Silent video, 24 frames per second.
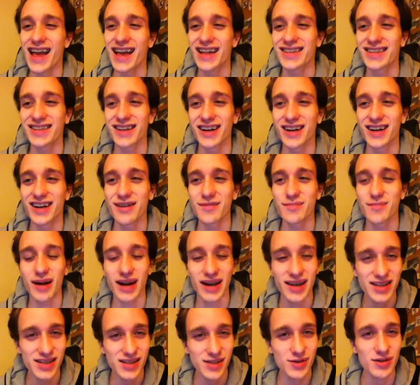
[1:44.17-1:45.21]
and uh,
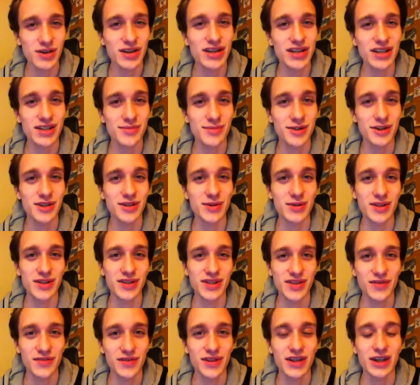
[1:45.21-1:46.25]
my story and experience with
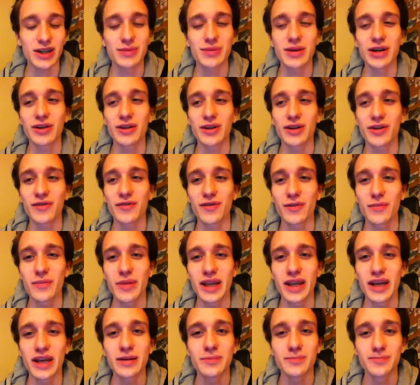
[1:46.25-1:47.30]
this. If you hear me out here for a
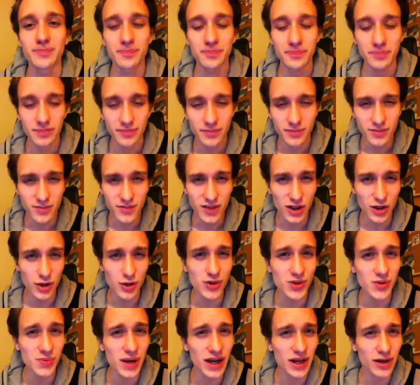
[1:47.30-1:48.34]
minute
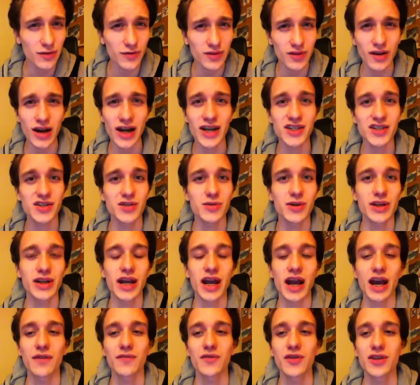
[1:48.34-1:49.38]
goes back over the last three and
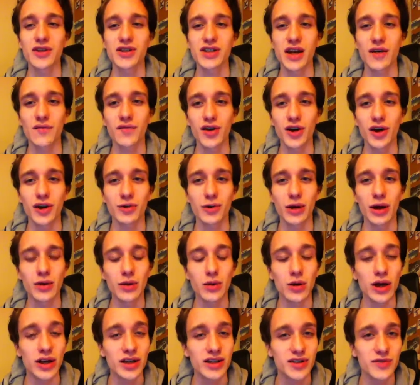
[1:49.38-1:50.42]
a half years, having gotten around
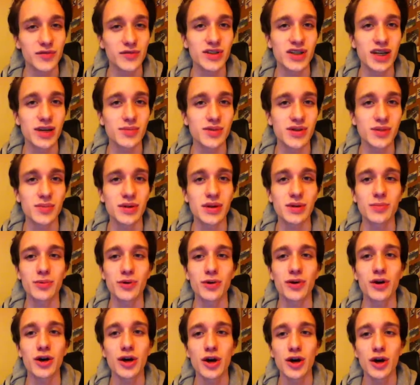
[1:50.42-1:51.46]
a lot of different types of
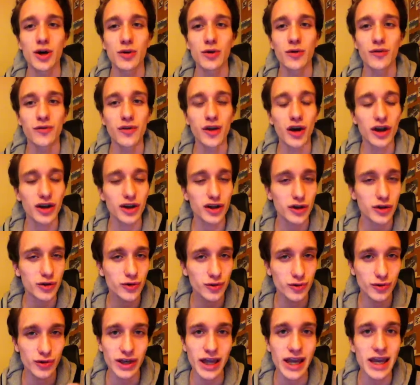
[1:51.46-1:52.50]
people who've not
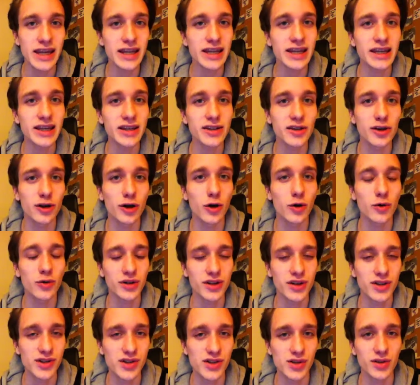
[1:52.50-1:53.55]
created their
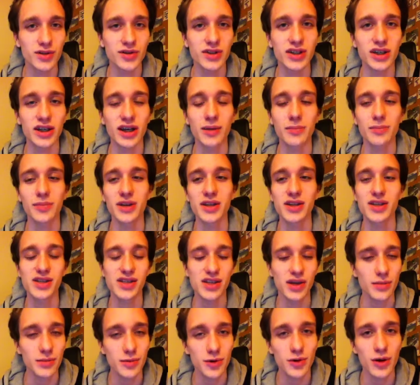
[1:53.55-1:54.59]
own consulting companies,
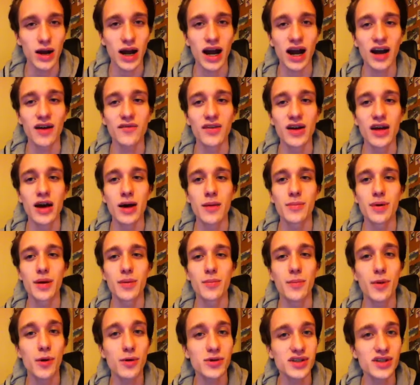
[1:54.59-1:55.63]
some who have,
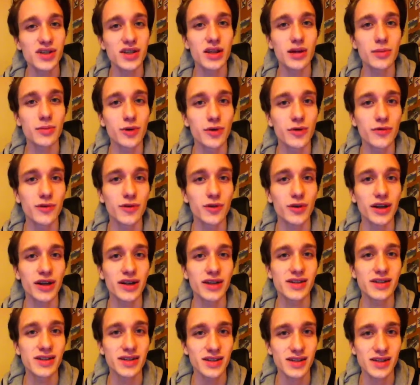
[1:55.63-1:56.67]
but most of them who've
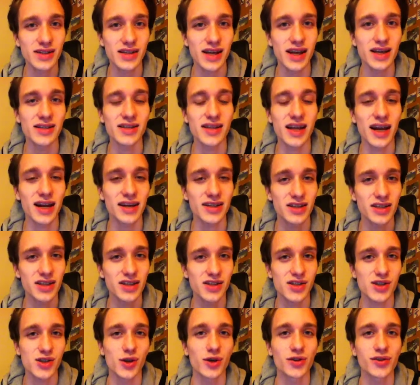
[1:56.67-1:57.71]
created success as
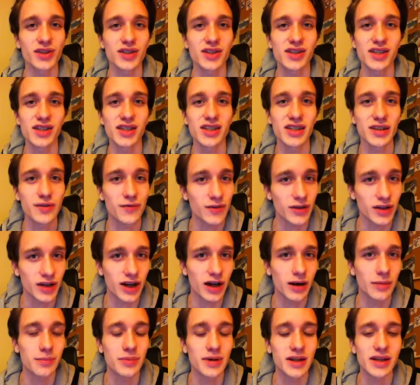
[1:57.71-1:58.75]
consultants in different
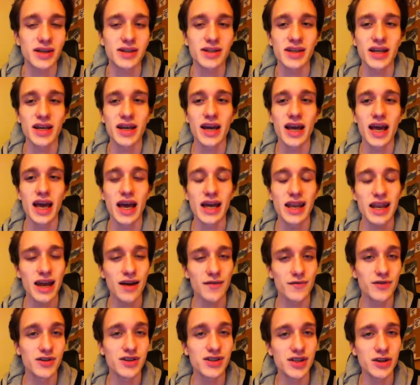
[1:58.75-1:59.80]
companies. And
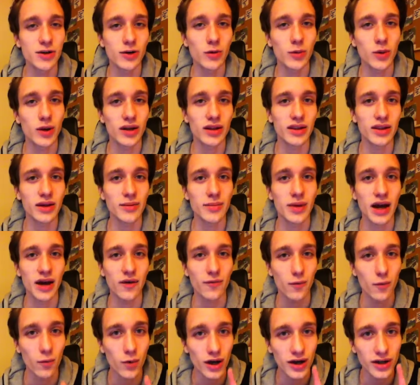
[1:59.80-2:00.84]
every single one of them
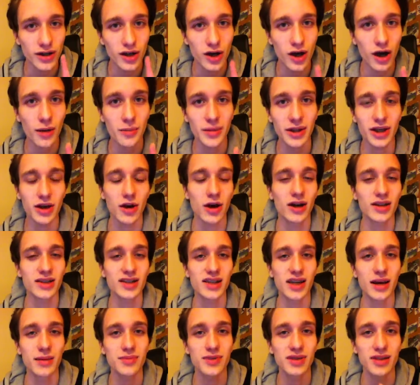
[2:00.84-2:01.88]
have one common
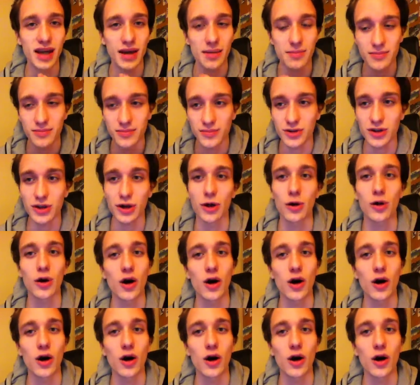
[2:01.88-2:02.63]
concept that, you know,